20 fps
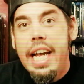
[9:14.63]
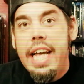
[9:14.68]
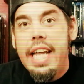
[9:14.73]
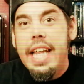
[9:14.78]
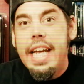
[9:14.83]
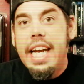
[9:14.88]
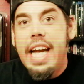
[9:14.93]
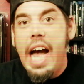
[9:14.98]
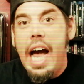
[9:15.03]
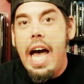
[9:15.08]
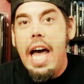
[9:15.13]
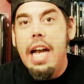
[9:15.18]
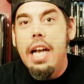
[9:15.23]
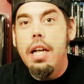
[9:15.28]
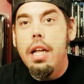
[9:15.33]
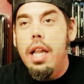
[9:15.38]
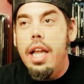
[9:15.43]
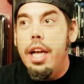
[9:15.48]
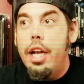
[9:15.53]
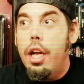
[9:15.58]
they kind
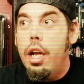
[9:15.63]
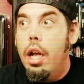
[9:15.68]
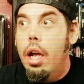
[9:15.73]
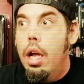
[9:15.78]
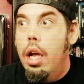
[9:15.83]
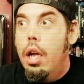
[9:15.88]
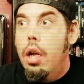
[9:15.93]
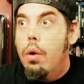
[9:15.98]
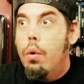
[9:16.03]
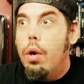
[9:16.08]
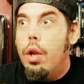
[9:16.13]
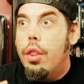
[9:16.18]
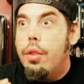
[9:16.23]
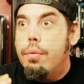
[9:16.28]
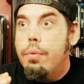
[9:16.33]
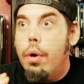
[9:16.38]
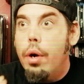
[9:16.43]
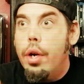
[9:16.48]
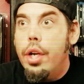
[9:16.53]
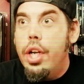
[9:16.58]
of like want to
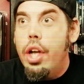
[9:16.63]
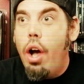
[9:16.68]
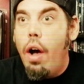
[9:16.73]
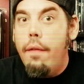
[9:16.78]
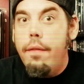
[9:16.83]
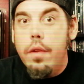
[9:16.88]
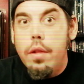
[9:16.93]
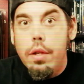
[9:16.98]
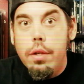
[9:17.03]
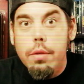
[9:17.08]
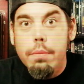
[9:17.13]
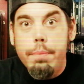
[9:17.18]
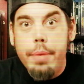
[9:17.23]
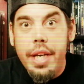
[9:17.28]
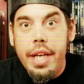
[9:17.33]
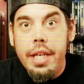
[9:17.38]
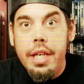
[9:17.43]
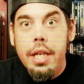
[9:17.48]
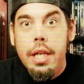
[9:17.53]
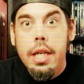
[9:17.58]
throw you off a little
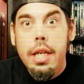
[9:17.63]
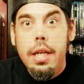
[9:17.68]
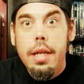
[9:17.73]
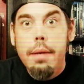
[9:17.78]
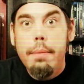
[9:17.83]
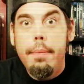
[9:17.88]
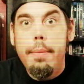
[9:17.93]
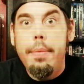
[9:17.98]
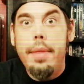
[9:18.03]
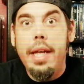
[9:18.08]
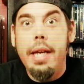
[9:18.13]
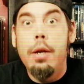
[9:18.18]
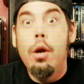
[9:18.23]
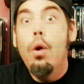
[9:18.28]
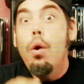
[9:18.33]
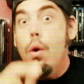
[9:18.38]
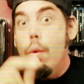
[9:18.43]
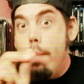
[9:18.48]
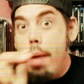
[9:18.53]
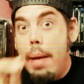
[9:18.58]
bit, thinking,
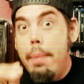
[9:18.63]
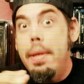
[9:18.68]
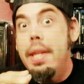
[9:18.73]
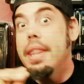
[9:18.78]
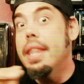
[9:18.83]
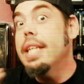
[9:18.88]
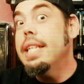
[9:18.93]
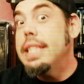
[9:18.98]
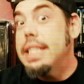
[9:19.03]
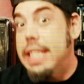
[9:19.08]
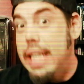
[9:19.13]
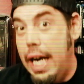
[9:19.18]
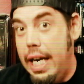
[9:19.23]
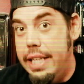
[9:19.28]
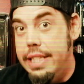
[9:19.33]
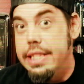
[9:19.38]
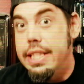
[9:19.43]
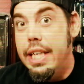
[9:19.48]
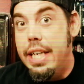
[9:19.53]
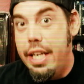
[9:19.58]
ooh, maybe this
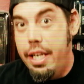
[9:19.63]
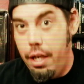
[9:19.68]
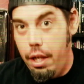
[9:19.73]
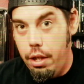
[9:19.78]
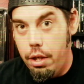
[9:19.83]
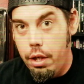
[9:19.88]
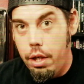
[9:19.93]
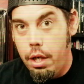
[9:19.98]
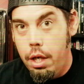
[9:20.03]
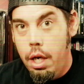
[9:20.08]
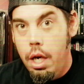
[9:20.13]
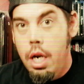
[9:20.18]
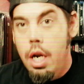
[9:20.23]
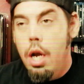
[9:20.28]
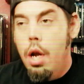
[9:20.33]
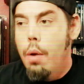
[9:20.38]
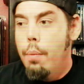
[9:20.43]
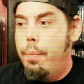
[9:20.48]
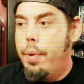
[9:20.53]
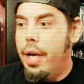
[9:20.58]
guy's the killer.
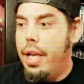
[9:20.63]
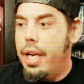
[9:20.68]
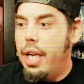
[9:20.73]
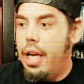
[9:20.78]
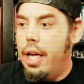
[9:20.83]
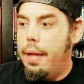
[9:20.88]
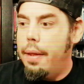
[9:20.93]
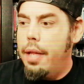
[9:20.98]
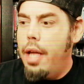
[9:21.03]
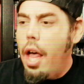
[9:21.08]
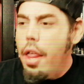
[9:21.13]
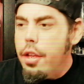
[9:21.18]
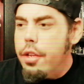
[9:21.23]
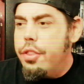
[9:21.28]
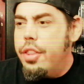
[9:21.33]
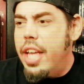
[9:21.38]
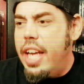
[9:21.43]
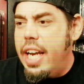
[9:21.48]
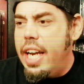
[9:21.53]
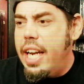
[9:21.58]
But the other
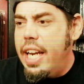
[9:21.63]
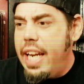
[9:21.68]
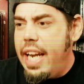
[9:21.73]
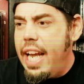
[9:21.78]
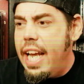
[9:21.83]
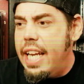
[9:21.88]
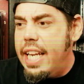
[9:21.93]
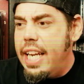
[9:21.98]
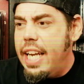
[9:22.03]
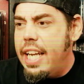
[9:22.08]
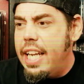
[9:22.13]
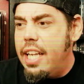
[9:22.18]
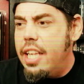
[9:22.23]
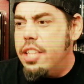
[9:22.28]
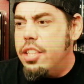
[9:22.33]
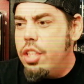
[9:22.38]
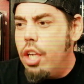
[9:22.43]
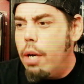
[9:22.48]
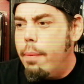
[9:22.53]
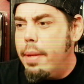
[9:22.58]
thing, yeah,
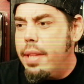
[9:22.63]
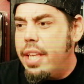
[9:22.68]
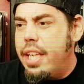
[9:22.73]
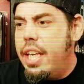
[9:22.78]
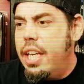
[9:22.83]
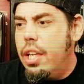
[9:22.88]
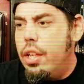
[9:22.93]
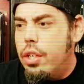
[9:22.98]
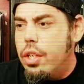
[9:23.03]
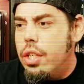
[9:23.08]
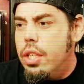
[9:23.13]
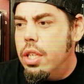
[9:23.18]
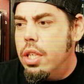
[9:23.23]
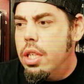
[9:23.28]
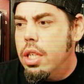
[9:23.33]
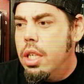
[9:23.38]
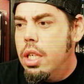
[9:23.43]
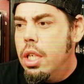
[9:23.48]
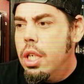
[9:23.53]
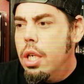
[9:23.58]
let's talk about the killer,
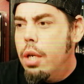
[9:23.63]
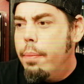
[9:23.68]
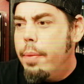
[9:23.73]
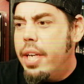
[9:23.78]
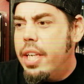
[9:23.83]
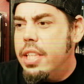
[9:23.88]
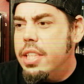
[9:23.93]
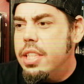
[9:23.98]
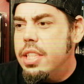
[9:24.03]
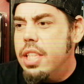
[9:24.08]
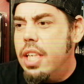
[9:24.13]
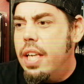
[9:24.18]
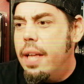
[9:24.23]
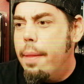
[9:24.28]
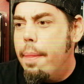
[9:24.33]
because